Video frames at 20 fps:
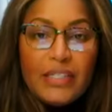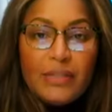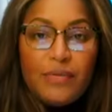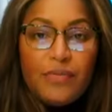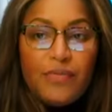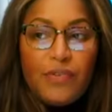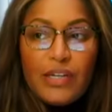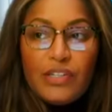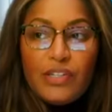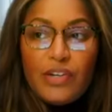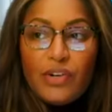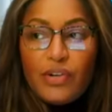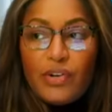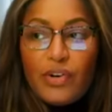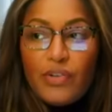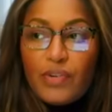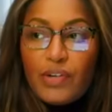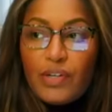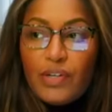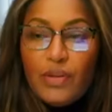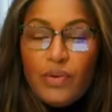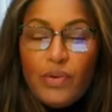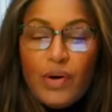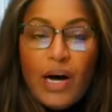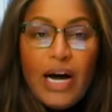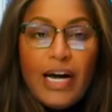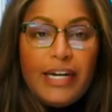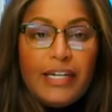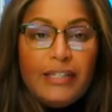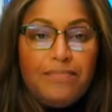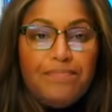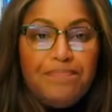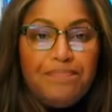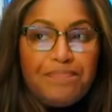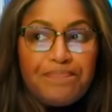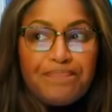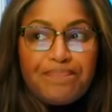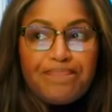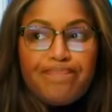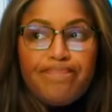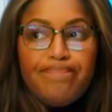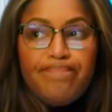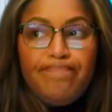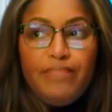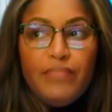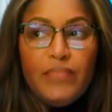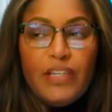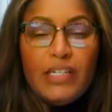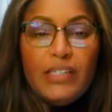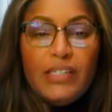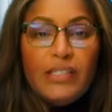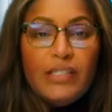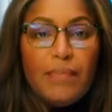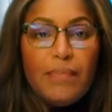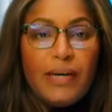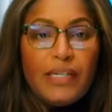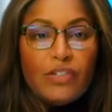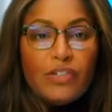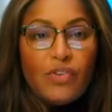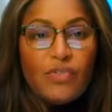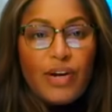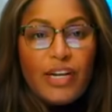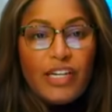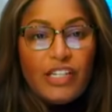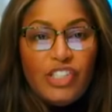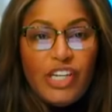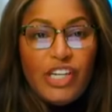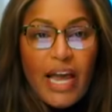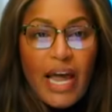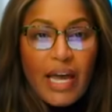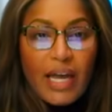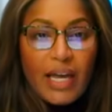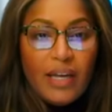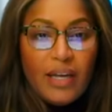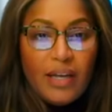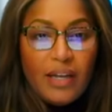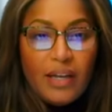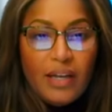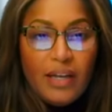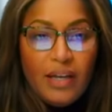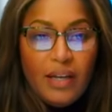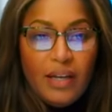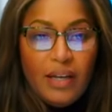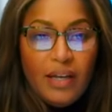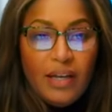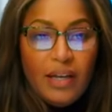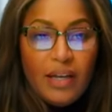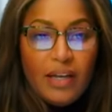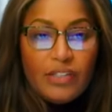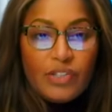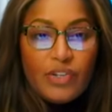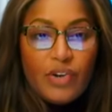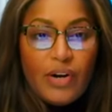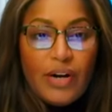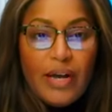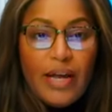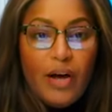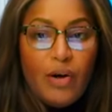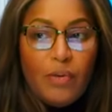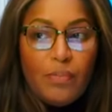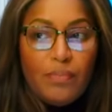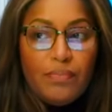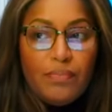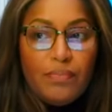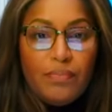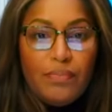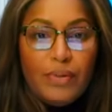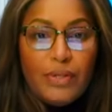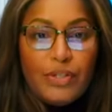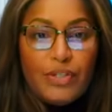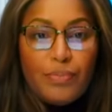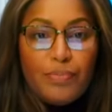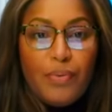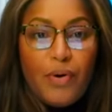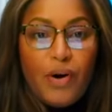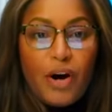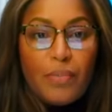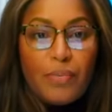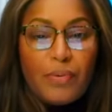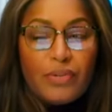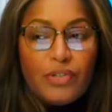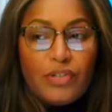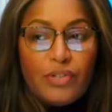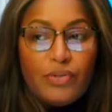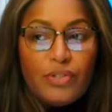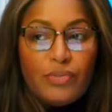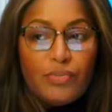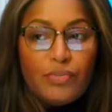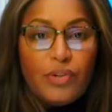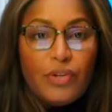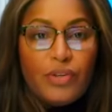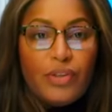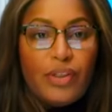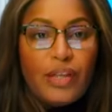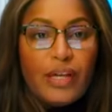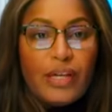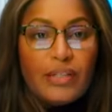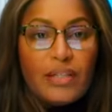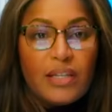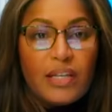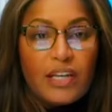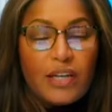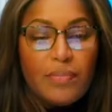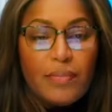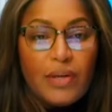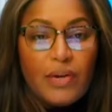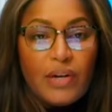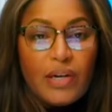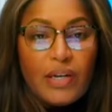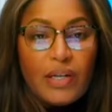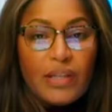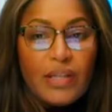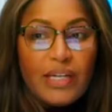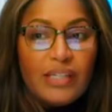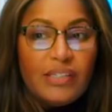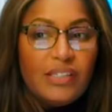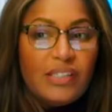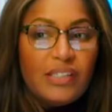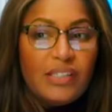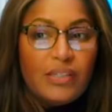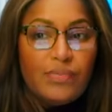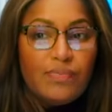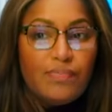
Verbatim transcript: before I turn it over to you, Ida. Somebody's going to write a check that's going to help Bishop Barber do some good things in the community. That's just